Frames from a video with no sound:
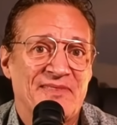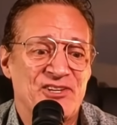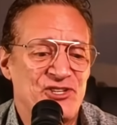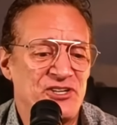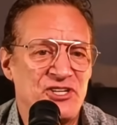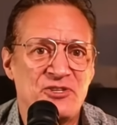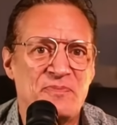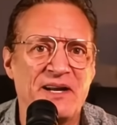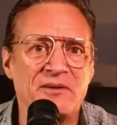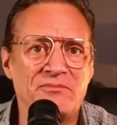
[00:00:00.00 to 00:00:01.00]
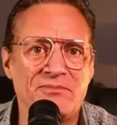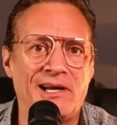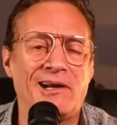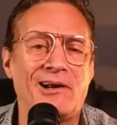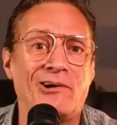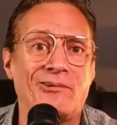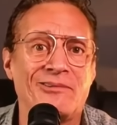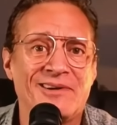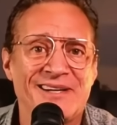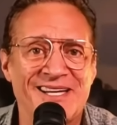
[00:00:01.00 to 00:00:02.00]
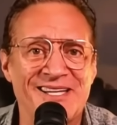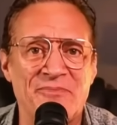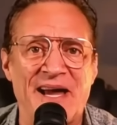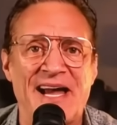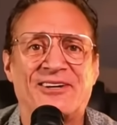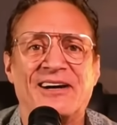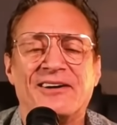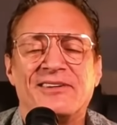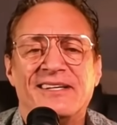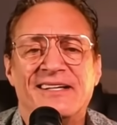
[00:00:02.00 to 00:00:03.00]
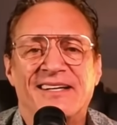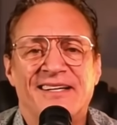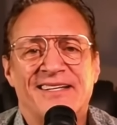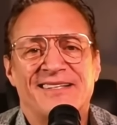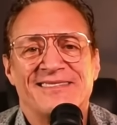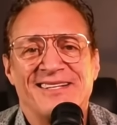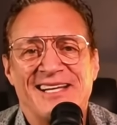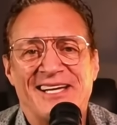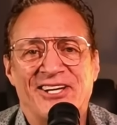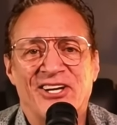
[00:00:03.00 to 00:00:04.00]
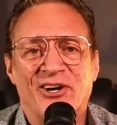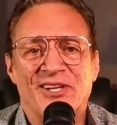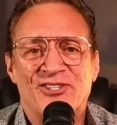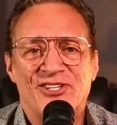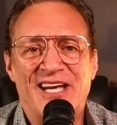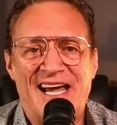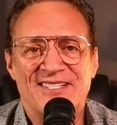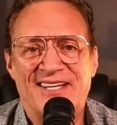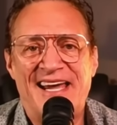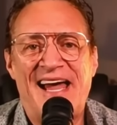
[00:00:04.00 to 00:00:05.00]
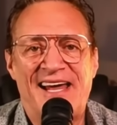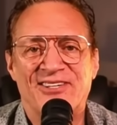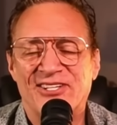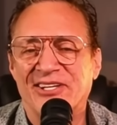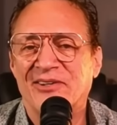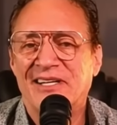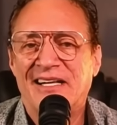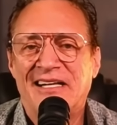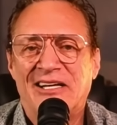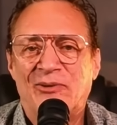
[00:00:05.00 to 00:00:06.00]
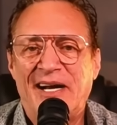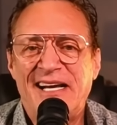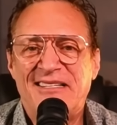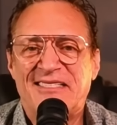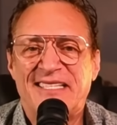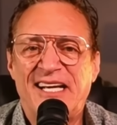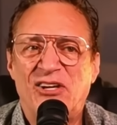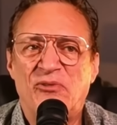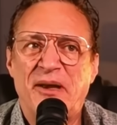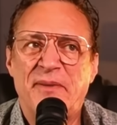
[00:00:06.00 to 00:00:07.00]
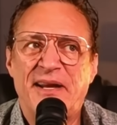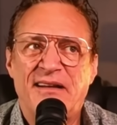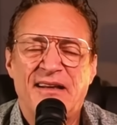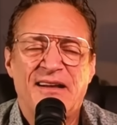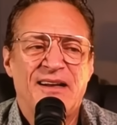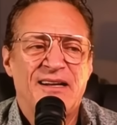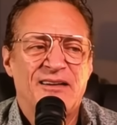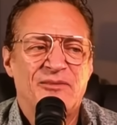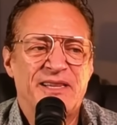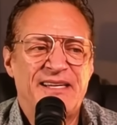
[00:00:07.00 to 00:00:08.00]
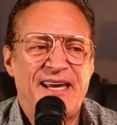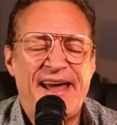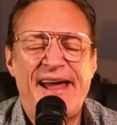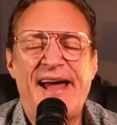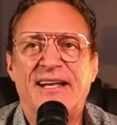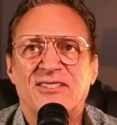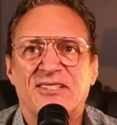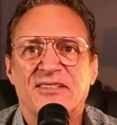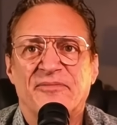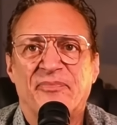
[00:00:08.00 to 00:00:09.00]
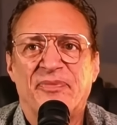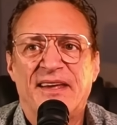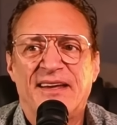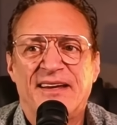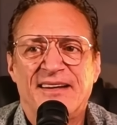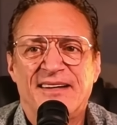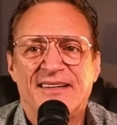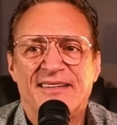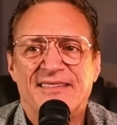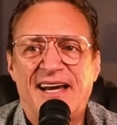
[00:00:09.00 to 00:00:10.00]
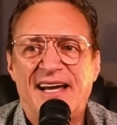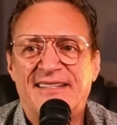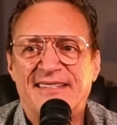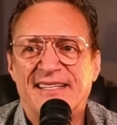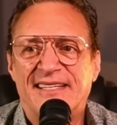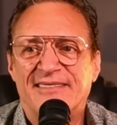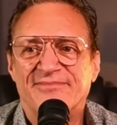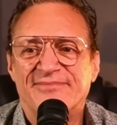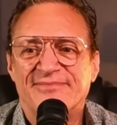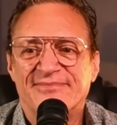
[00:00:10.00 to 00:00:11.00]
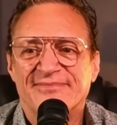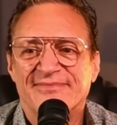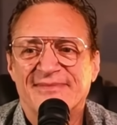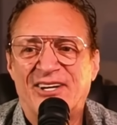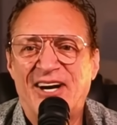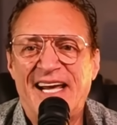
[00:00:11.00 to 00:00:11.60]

There should just been a meow in the background to let you know that she has a cat too. Why need single women with cats that are